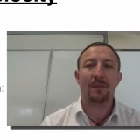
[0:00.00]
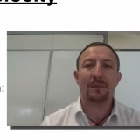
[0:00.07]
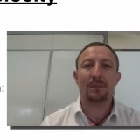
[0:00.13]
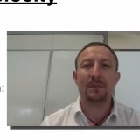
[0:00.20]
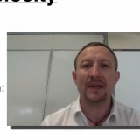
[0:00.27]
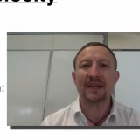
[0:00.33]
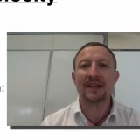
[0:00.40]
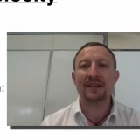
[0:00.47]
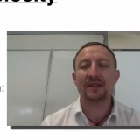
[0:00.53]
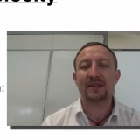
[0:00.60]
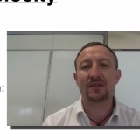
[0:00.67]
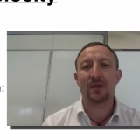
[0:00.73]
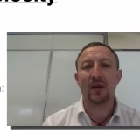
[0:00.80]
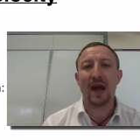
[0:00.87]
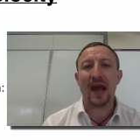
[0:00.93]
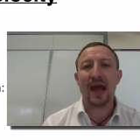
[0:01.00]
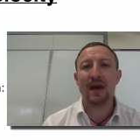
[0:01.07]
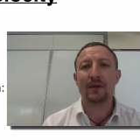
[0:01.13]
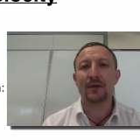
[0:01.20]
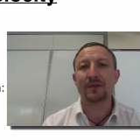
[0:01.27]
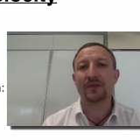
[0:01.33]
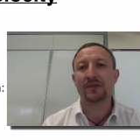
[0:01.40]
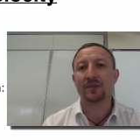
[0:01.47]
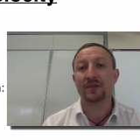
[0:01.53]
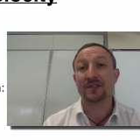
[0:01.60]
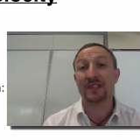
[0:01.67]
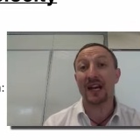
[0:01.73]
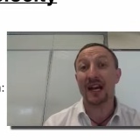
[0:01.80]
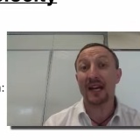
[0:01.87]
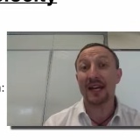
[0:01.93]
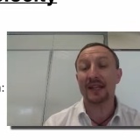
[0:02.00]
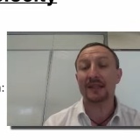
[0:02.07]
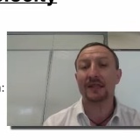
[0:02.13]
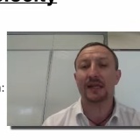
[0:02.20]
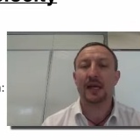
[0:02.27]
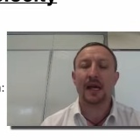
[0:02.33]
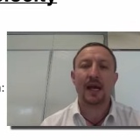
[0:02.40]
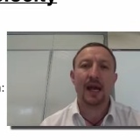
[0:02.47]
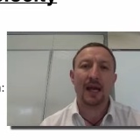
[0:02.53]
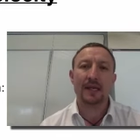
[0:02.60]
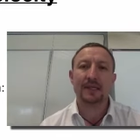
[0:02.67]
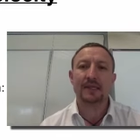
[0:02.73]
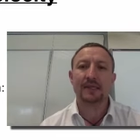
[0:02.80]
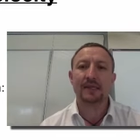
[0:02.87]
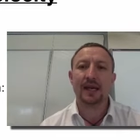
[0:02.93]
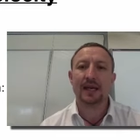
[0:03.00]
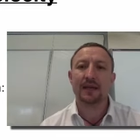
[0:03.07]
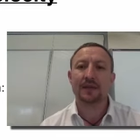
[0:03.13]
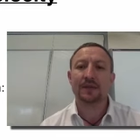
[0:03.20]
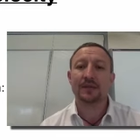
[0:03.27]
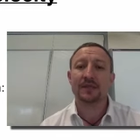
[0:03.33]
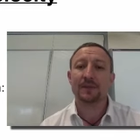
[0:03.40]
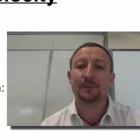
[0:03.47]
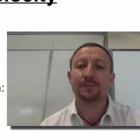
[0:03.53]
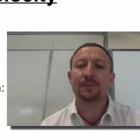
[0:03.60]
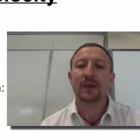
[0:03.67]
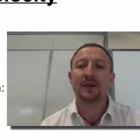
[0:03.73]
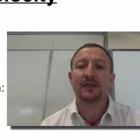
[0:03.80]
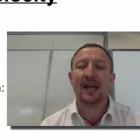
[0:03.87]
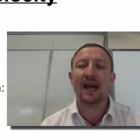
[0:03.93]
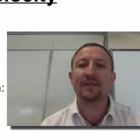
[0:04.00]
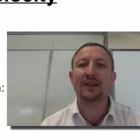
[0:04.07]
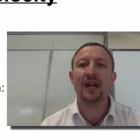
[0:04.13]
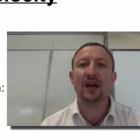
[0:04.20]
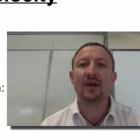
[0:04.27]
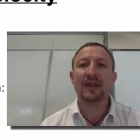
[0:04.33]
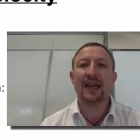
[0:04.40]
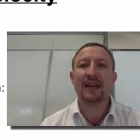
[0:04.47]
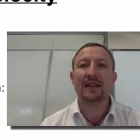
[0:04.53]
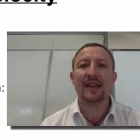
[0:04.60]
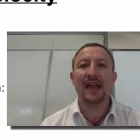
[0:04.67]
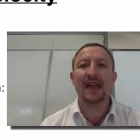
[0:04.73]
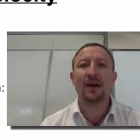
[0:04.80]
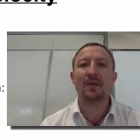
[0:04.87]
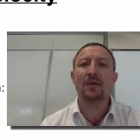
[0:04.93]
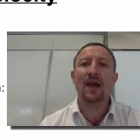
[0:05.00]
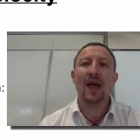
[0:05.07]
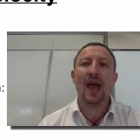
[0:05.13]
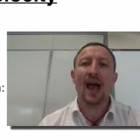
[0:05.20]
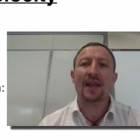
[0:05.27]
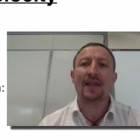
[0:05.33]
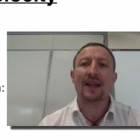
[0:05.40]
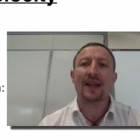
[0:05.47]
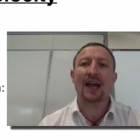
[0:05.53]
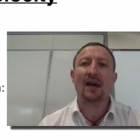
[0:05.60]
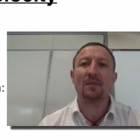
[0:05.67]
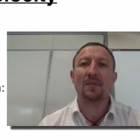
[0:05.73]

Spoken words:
minutes or hours or days into seconds. So have a go at that now and then come